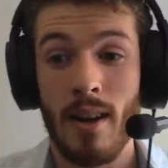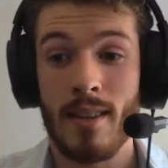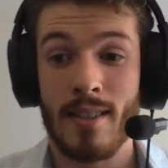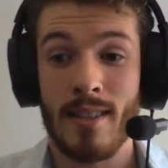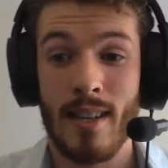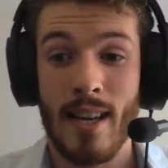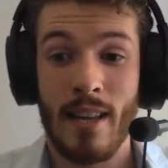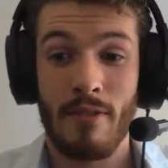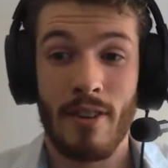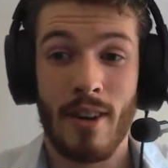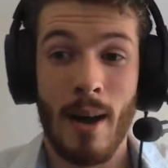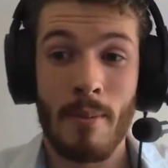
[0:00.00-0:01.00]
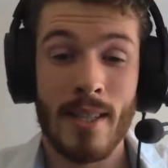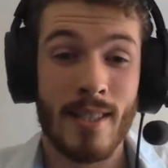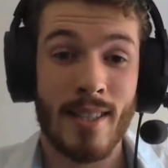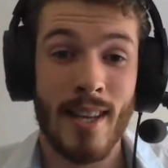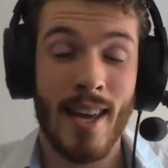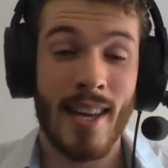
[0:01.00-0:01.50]
personally for coming
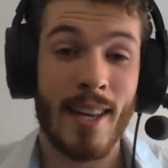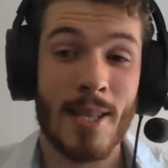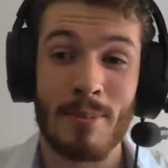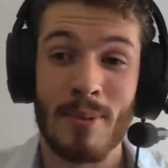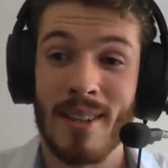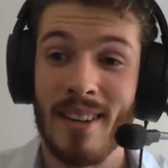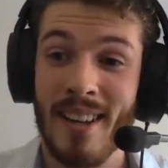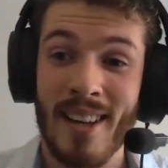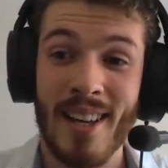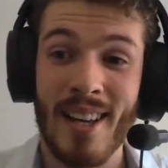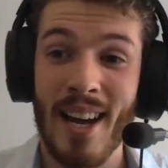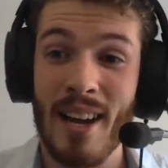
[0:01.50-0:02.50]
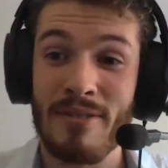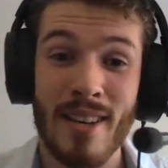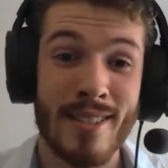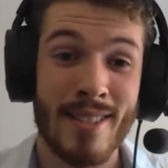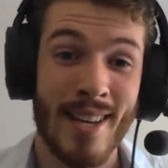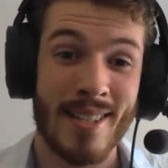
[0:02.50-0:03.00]
today. It's been a
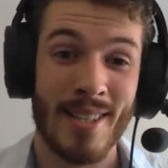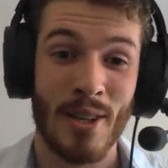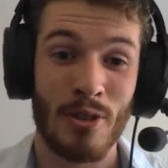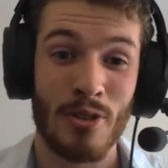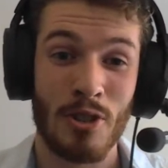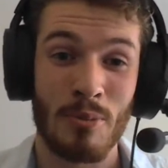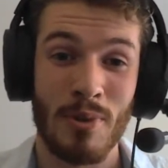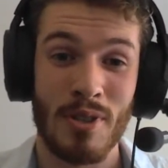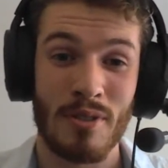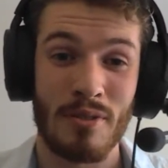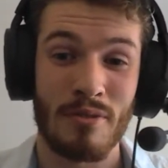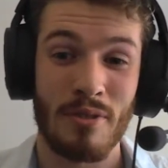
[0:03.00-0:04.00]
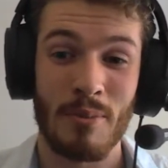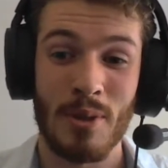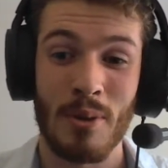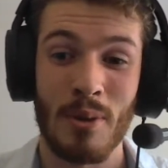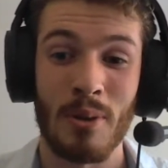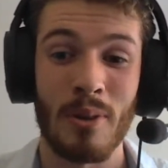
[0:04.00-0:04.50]
fantastic contribution from
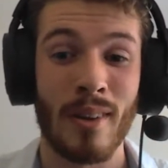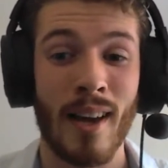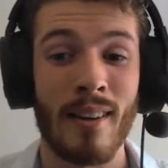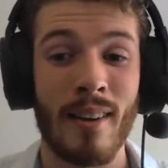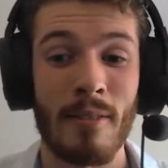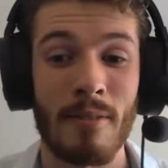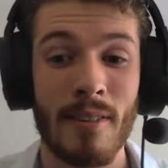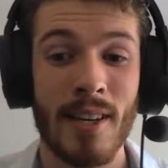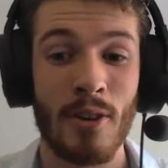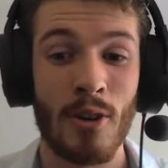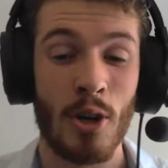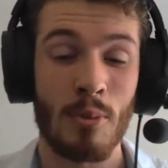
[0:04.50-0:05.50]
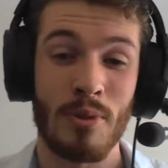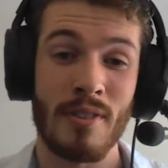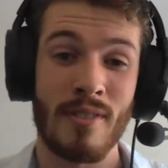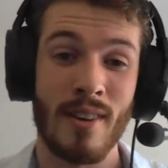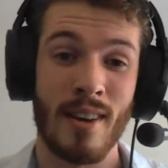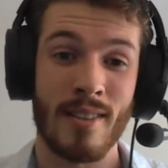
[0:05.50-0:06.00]
you all, and I really hope
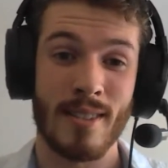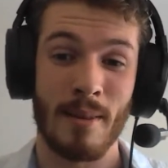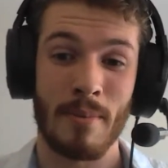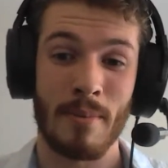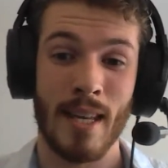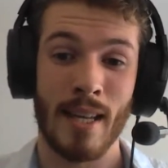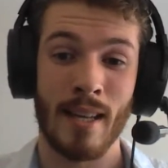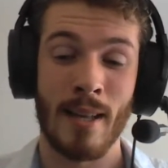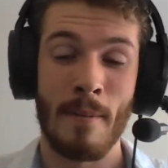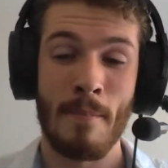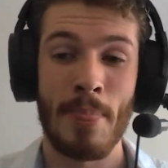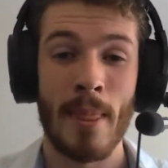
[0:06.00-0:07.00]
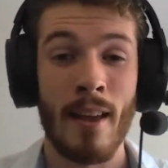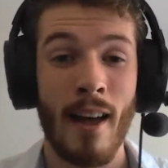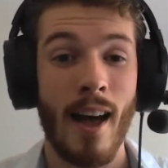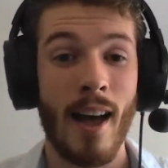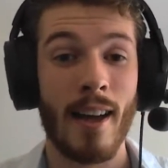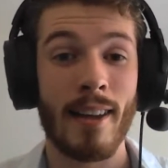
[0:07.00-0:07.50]
you've learned something.
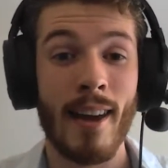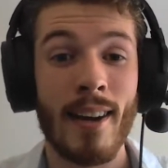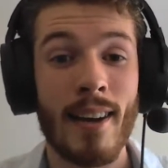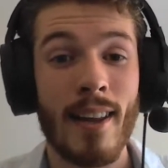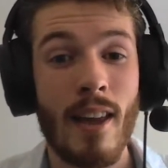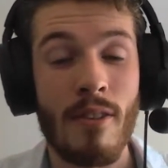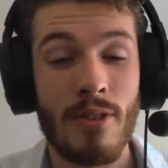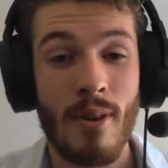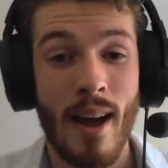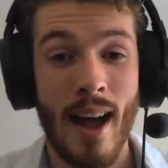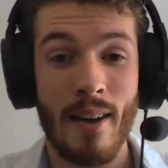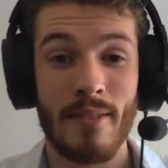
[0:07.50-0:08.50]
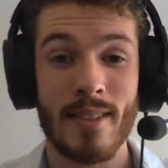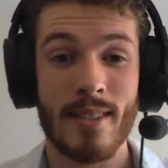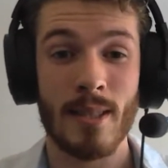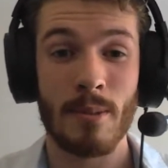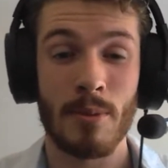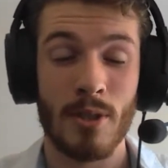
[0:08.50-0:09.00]
Again, if you haven't
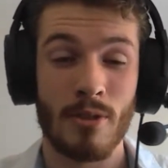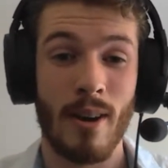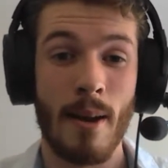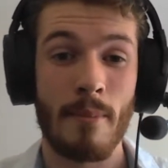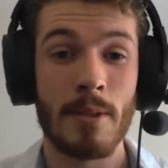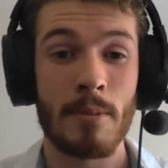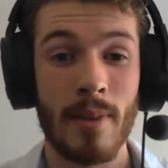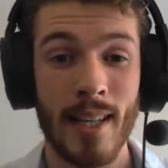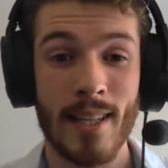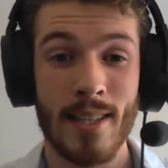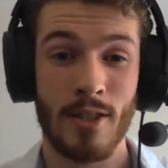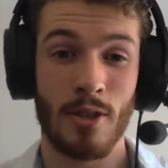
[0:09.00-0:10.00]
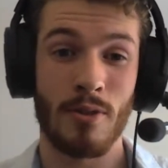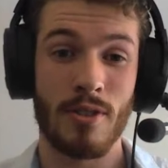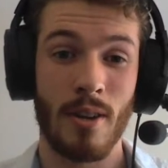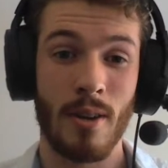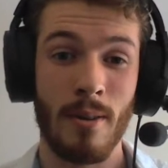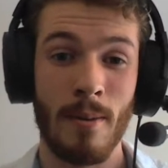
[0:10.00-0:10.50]
subscribed, please do
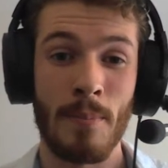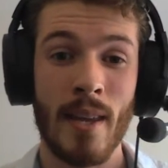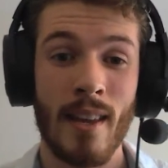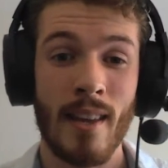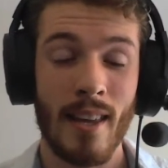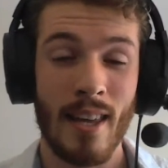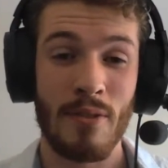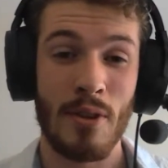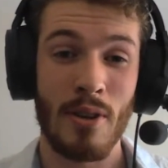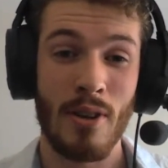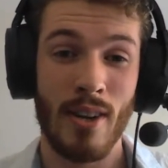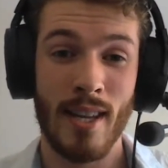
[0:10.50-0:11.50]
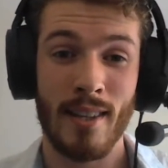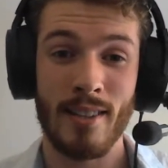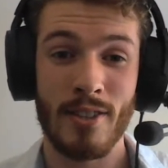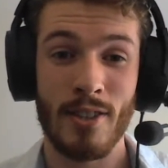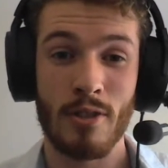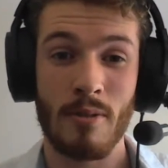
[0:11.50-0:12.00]
so. If you look in the
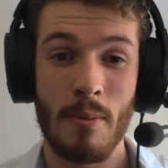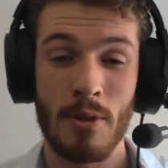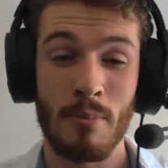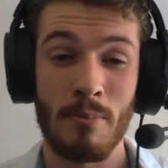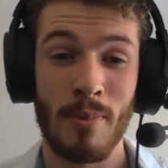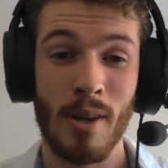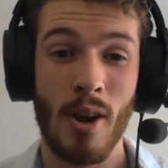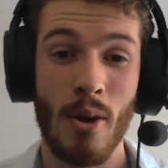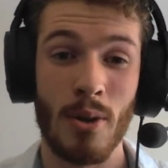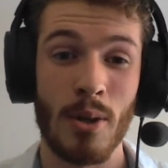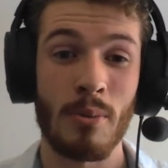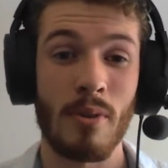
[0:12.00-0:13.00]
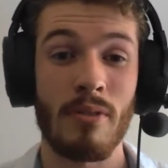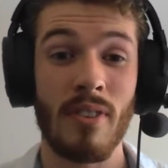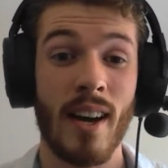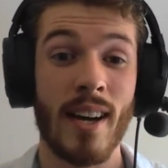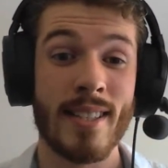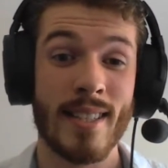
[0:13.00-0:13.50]
description below, you will
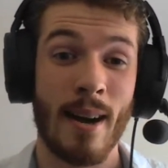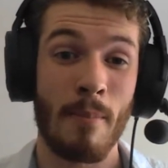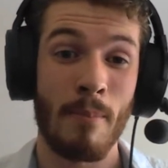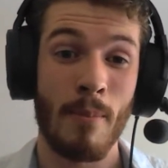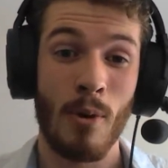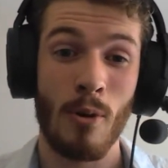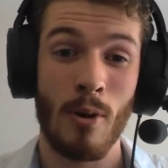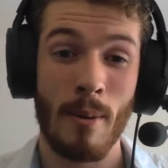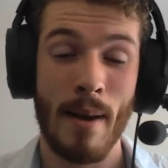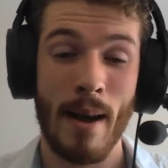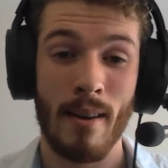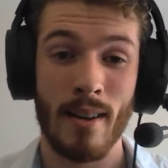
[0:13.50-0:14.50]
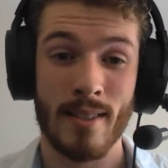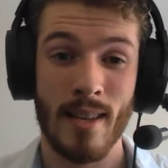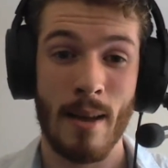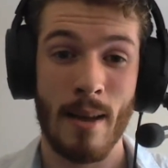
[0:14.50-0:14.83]
find out more about